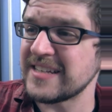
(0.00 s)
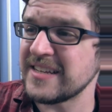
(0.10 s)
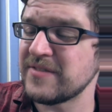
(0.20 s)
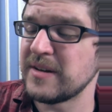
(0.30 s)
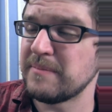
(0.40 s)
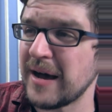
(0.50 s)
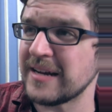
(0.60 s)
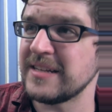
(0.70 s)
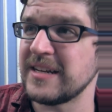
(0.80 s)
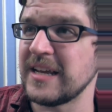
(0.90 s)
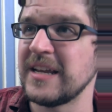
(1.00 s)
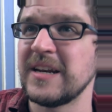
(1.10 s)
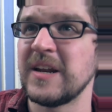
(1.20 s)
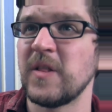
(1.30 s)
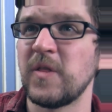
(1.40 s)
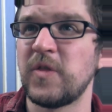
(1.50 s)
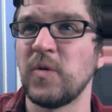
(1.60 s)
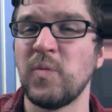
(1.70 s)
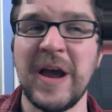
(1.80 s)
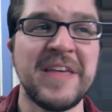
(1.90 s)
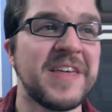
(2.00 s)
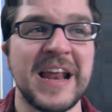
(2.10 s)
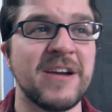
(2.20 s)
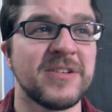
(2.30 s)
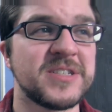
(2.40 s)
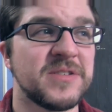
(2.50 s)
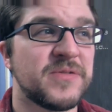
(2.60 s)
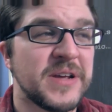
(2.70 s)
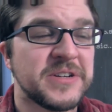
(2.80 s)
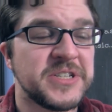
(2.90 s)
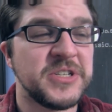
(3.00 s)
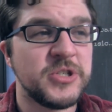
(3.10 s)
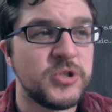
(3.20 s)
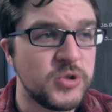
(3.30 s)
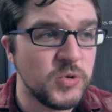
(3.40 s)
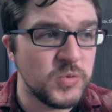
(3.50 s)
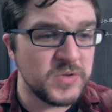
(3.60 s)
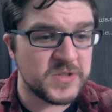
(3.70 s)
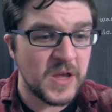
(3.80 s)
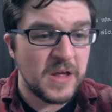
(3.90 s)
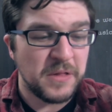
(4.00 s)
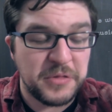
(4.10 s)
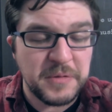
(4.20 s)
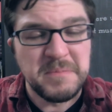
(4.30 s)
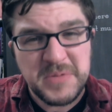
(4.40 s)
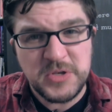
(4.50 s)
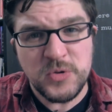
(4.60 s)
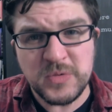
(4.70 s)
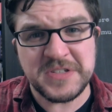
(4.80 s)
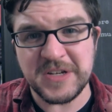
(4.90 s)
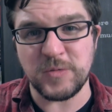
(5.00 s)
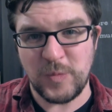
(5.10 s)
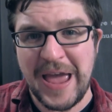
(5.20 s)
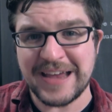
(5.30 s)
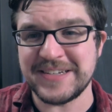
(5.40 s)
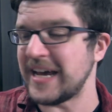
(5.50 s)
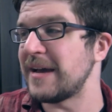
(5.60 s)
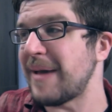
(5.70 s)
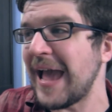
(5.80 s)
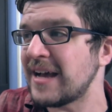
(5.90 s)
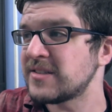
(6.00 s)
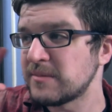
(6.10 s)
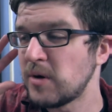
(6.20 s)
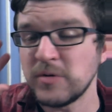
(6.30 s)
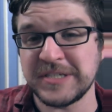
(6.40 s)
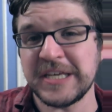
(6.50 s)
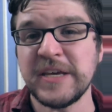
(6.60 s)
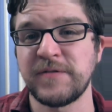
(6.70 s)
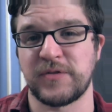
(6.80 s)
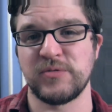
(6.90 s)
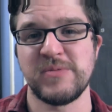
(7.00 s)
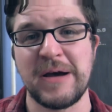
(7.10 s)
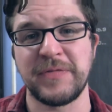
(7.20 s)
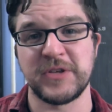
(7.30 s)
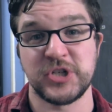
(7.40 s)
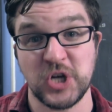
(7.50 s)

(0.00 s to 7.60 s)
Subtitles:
that's even embodied in the way that Ahrens and Flaherty use the music Ragtime as a motif throughout the